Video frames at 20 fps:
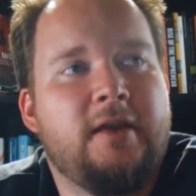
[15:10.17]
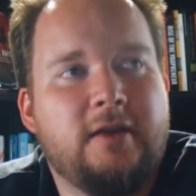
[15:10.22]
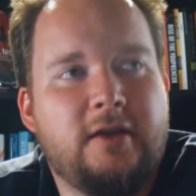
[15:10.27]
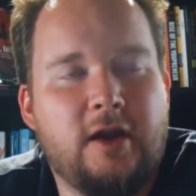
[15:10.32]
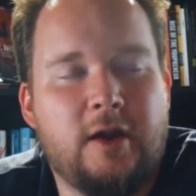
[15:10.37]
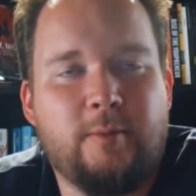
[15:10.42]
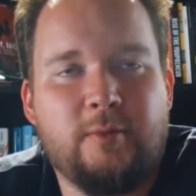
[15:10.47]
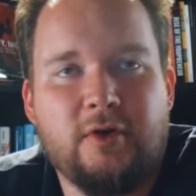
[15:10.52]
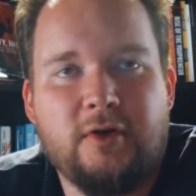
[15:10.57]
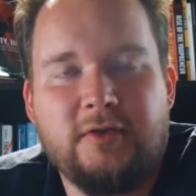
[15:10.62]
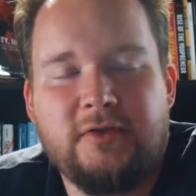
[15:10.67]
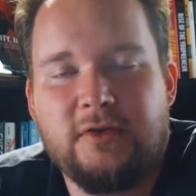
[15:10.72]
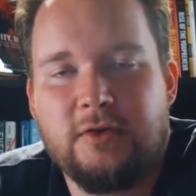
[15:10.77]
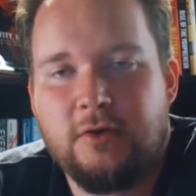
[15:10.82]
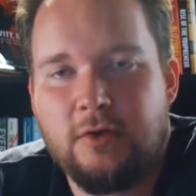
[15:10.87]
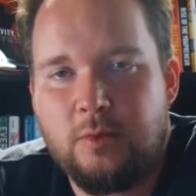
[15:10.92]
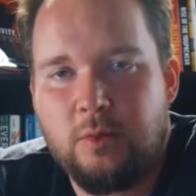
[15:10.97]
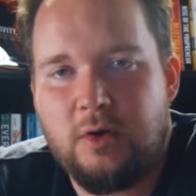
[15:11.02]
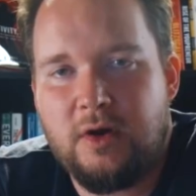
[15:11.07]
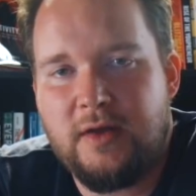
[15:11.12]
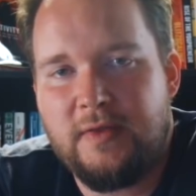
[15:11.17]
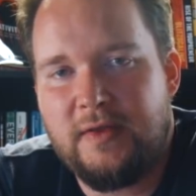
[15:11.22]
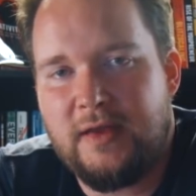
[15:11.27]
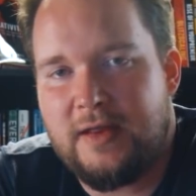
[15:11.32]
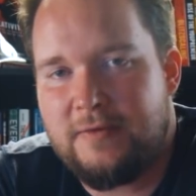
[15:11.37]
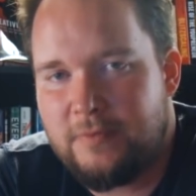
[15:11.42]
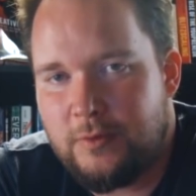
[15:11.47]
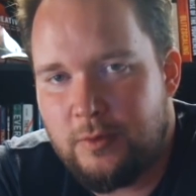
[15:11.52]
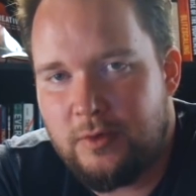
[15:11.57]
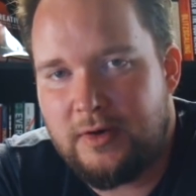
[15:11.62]
Gumroad's a good one that
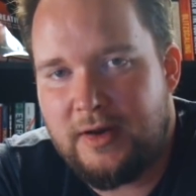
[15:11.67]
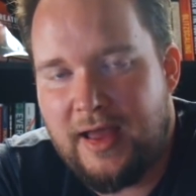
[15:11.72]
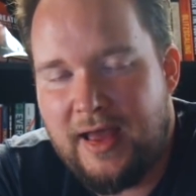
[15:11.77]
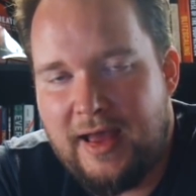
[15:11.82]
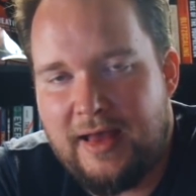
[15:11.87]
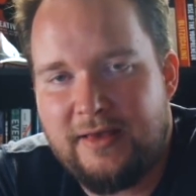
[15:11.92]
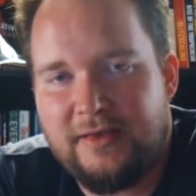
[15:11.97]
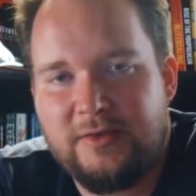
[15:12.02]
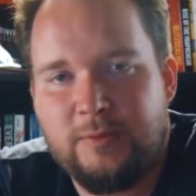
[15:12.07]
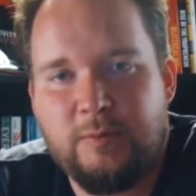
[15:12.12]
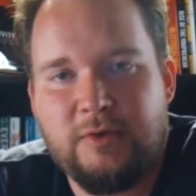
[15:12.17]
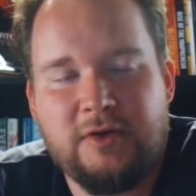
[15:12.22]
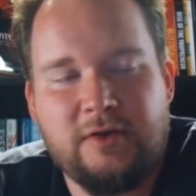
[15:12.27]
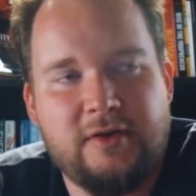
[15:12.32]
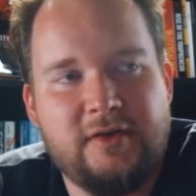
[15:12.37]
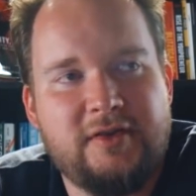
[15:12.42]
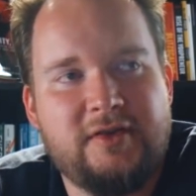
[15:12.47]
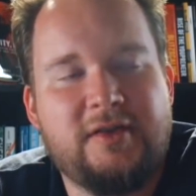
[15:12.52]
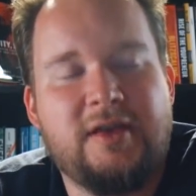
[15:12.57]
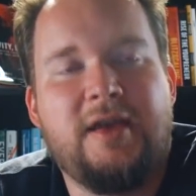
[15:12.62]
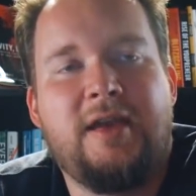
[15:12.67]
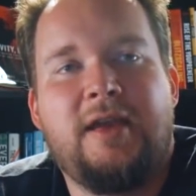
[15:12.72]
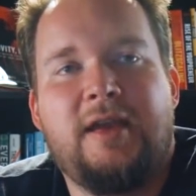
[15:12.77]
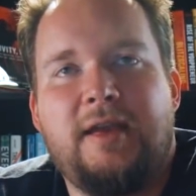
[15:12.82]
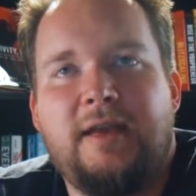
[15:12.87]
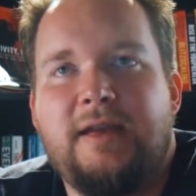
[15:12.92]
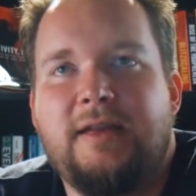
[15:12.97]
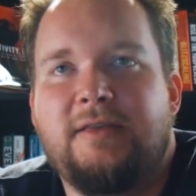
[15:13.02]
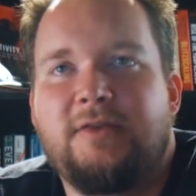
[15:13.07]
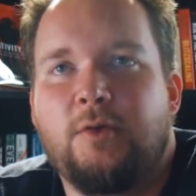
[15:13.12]
everyone has because
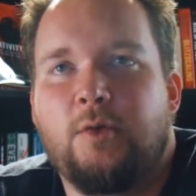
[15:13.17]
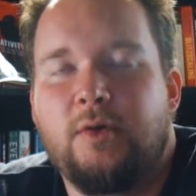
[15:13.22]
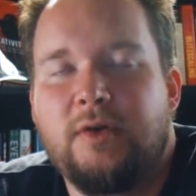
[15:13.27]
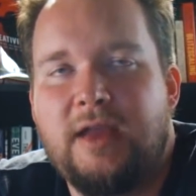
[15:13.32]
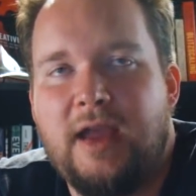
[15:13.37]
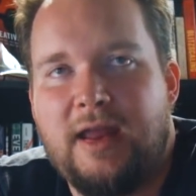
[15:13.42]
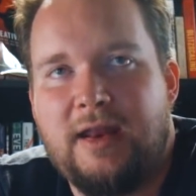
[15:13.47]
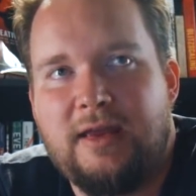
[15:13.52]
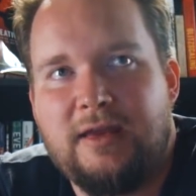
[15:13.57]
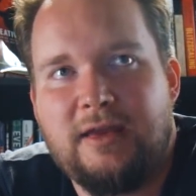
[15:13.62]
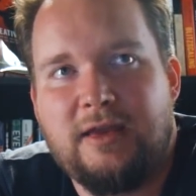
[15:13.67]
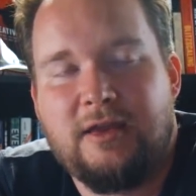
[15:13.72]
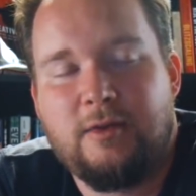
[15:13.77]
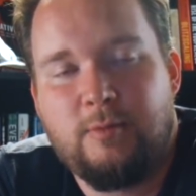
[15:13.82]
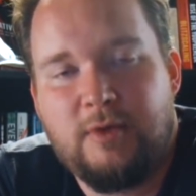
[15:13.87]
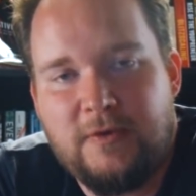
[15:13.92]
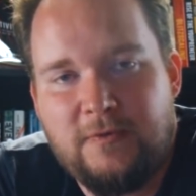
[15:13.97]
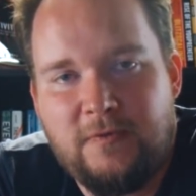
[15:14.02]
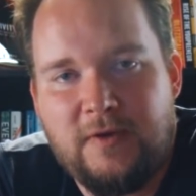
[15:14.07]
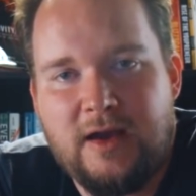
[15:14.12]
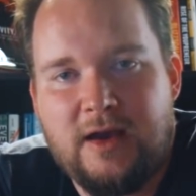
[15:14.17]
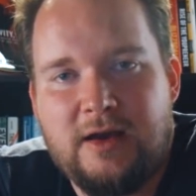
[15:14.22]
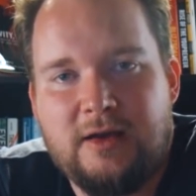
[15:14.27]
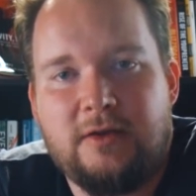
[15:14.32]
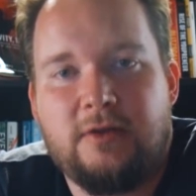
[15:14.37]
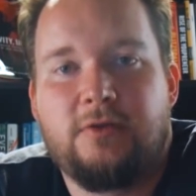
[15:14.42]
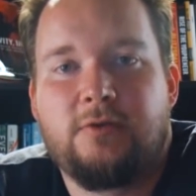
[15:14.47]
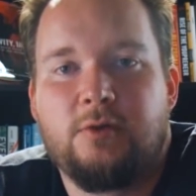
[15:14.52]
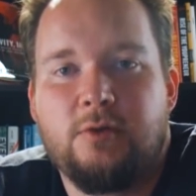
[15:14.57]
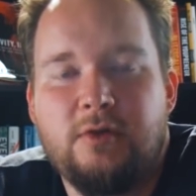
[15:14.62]
it's organic. It can be
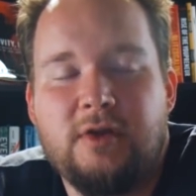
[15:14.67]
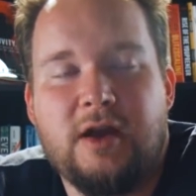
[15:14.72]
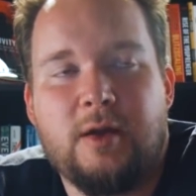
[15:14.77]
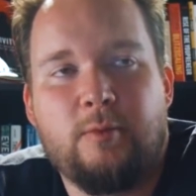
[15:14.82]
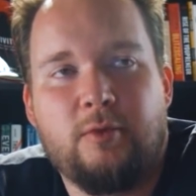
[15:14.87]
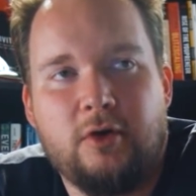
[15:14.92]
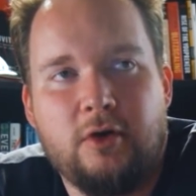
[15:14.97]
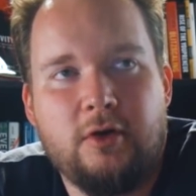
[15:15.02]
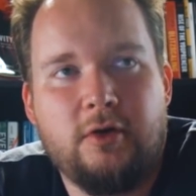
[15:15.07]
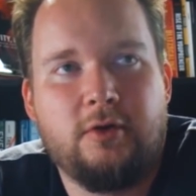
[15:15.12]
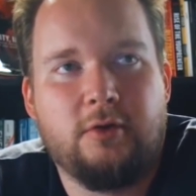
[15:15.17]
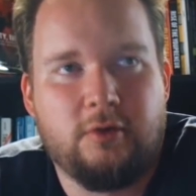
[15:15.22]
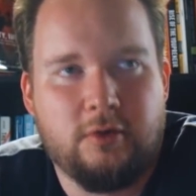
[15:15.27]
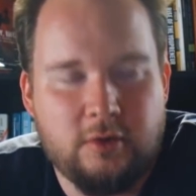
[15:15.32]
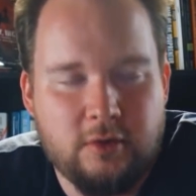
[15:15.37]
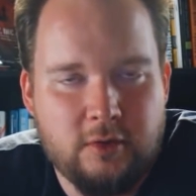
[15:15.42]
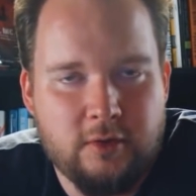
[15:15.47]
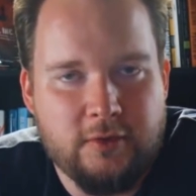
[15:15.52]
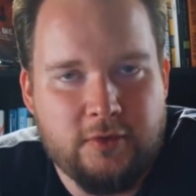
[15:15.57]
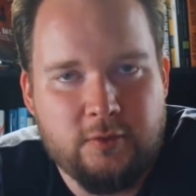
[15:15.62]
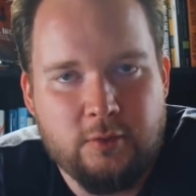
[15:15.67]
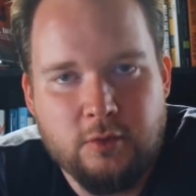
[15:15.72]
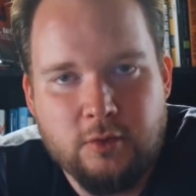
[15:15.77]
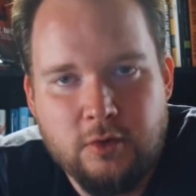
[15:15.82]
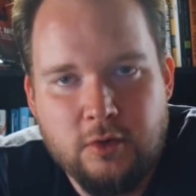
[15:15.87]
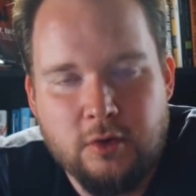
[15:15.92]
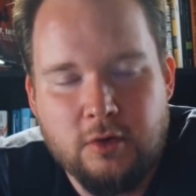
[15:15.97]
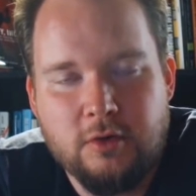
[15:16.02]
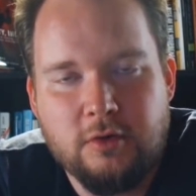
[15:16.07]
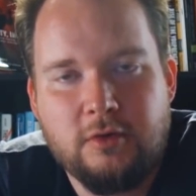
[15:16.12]
found through Gumroad or through
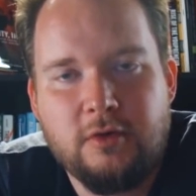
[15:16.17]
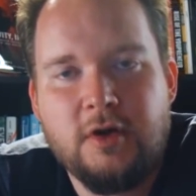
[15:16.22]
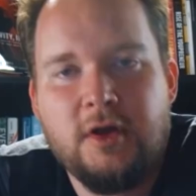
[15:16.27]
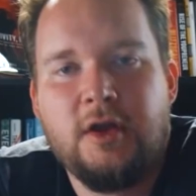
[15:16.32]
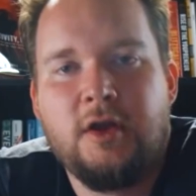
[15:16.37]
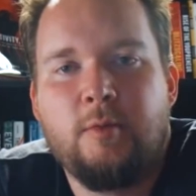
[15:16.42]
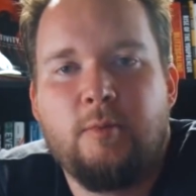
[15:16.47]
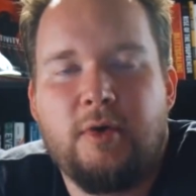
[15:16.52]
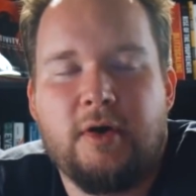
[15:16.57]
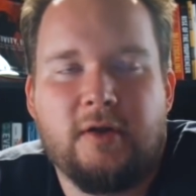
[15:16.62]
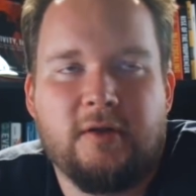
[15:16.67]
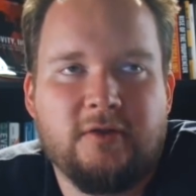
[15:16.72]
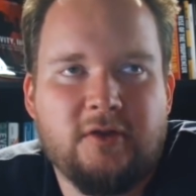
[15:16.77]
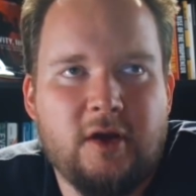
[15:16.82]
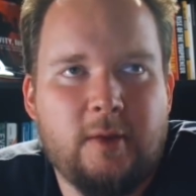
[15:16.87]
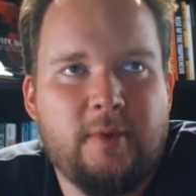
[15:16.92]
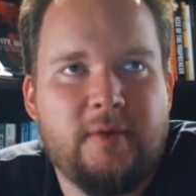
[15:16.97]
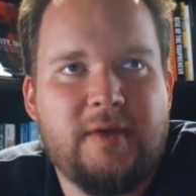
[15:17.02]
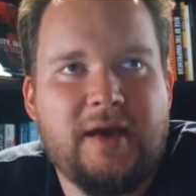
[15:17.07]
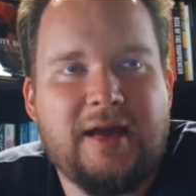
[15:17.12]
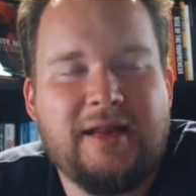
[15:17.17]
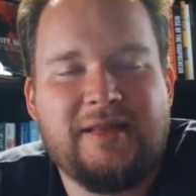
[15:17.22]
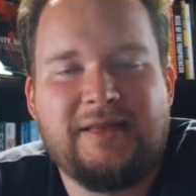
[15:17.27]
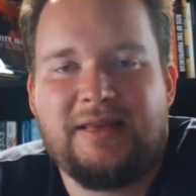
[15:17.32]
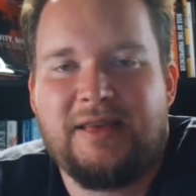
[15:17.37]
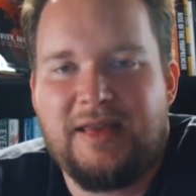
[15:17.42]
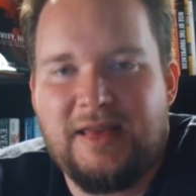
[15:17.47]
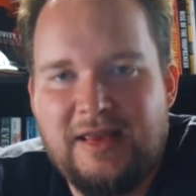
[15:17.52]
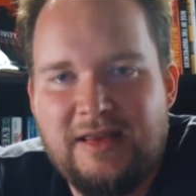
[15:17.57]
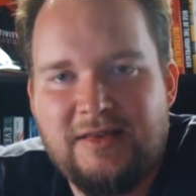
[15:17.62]
Google. But on top of that,
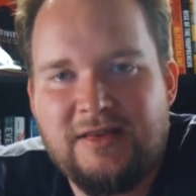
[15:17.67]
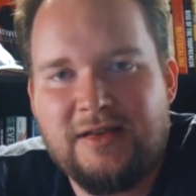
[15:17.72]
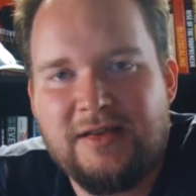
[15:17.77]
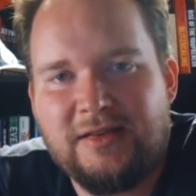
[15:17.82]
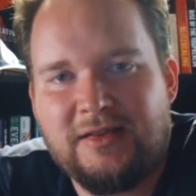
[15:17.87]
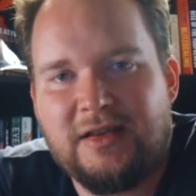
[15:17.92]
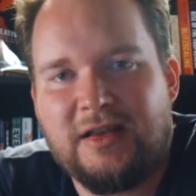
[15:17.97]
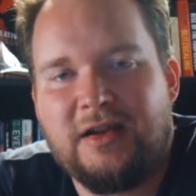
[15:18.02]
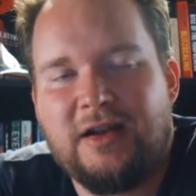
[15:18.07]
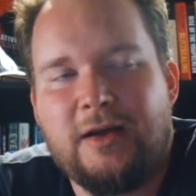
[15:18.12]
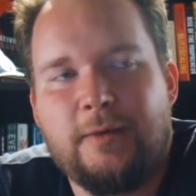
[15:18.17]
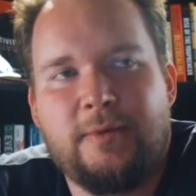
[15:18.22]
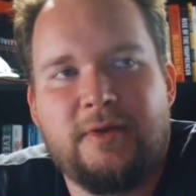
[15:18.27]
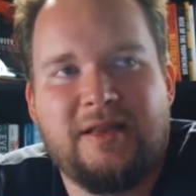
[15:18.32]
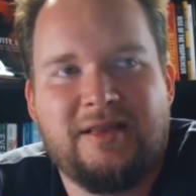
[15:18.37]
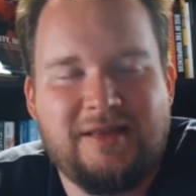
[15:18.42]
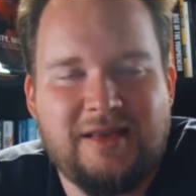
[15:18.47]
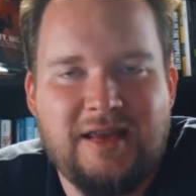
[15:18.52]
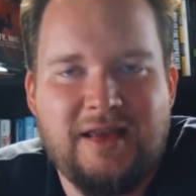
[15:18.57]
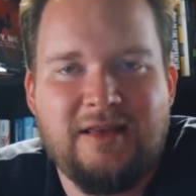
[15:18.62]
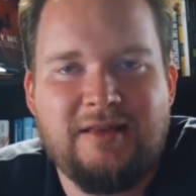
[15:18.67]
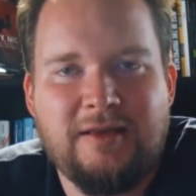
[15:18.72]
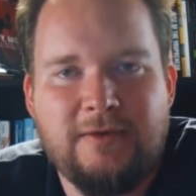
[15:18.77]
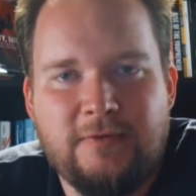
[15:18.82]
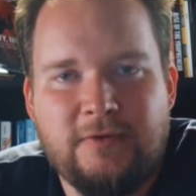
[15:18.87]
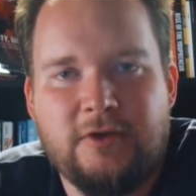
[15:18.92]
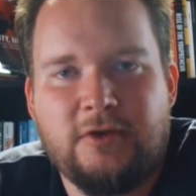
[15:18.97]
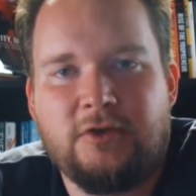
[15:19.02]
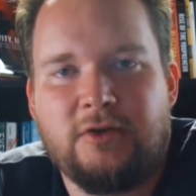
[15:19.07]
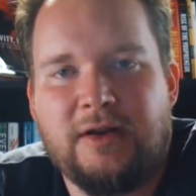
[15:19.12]
it's easy to set up and it's easy
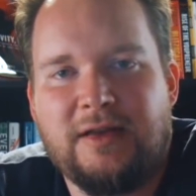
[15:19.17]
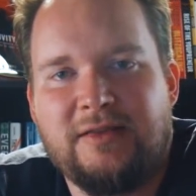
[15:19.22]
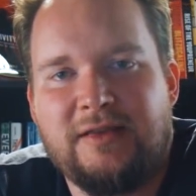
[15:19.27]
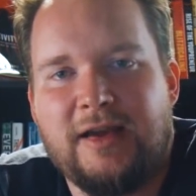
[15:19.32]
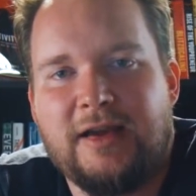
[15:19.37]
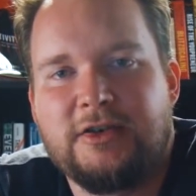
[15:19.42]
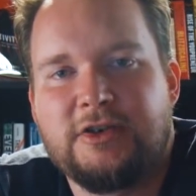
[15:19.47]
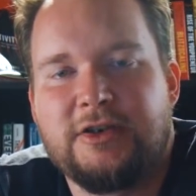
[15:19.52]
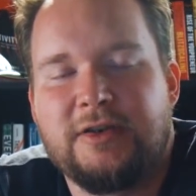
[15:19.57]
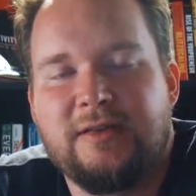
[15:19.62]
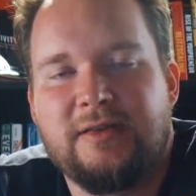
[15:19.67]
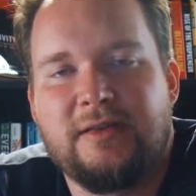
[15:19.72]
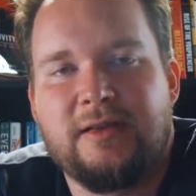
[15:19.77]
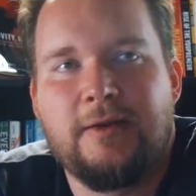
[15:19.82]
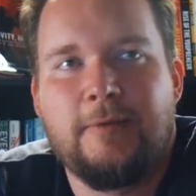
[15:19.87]
for the transactions.